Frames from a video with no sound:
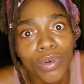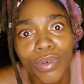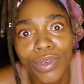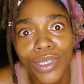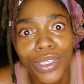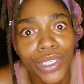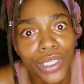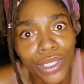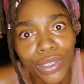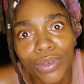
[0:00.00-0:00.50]
in
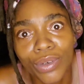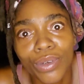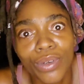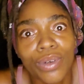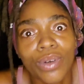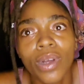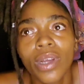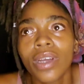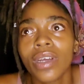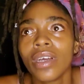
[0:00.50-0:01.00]

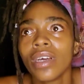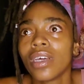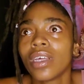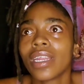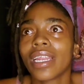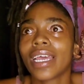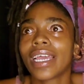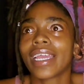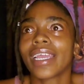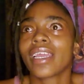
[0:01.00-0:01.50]
general.
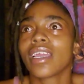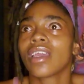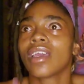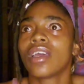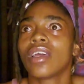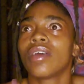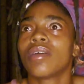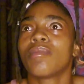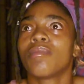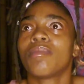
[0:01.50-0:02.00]
Like,
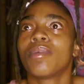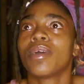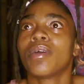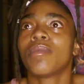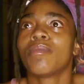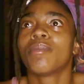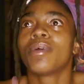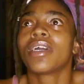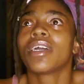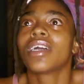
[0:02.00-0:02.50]

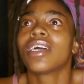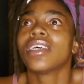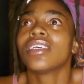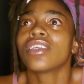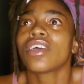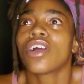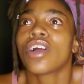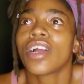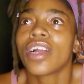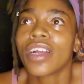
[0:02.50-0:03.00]
but because
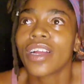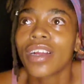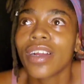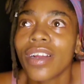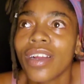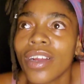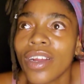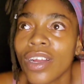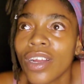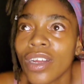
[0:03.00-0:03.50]

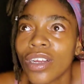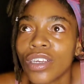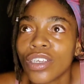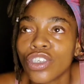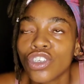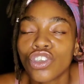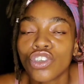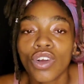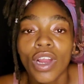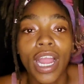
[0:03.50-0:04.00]
our
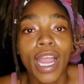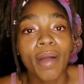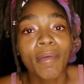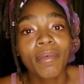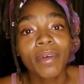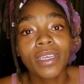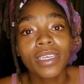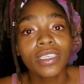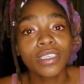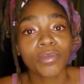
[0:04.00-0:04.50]

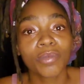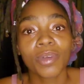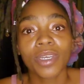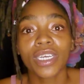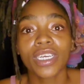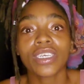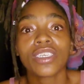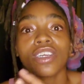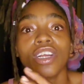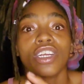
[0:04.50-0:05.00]
traumas,
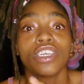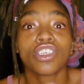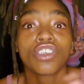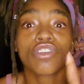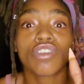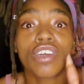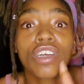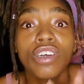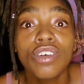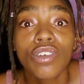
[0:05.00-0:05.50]
because our
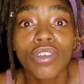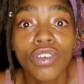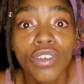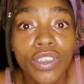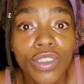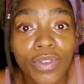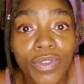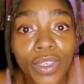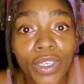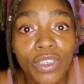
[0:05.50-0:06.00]

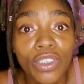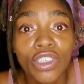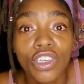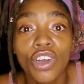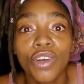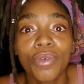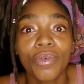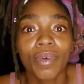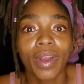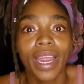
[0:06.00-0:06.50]
struggles feel
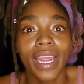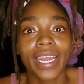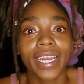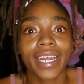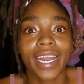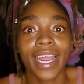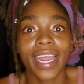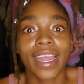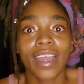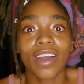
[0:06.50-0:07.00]
so right
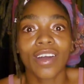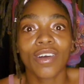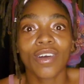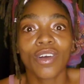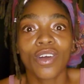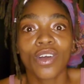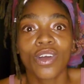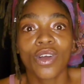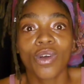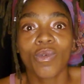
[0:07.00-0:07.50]
now,
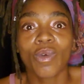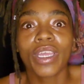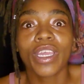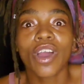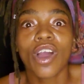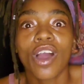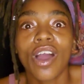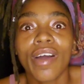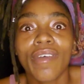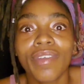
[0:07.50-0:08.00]
we
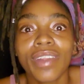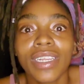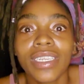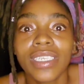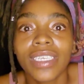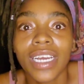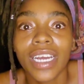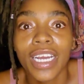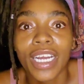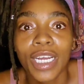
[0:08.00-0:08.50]

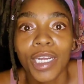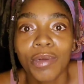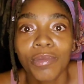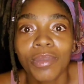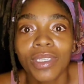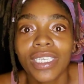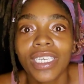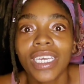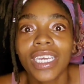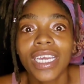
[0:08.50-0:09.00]

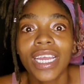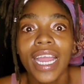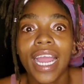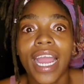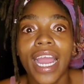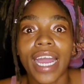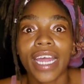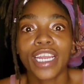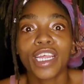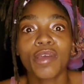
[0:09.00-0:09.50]
oftentimes get
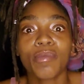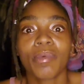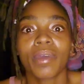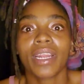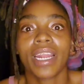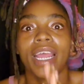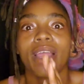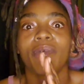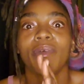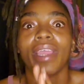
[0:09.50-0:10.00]
caught up in
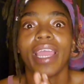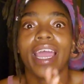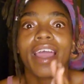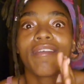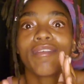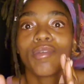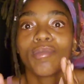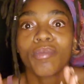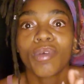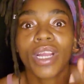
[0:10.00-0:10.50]
that. We have
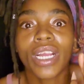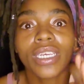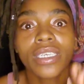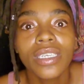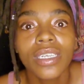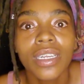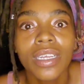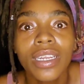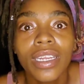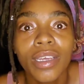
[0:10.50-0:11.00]

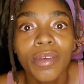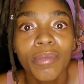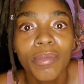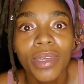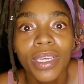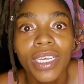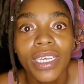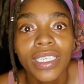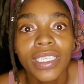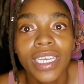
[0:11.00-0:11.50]
oppression
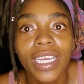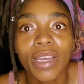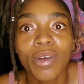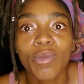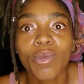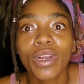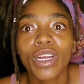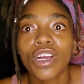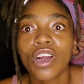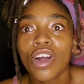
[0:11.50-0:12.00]
Olympics, and
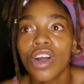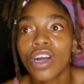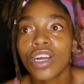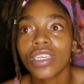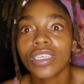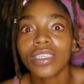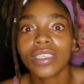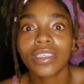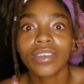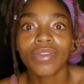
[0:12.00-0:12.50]
we're all
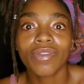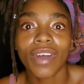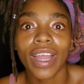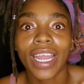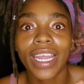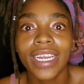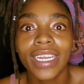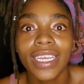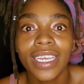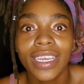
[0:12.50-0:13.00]
just
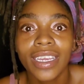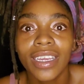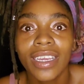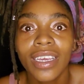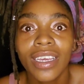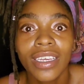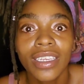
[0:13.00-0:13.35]
fighting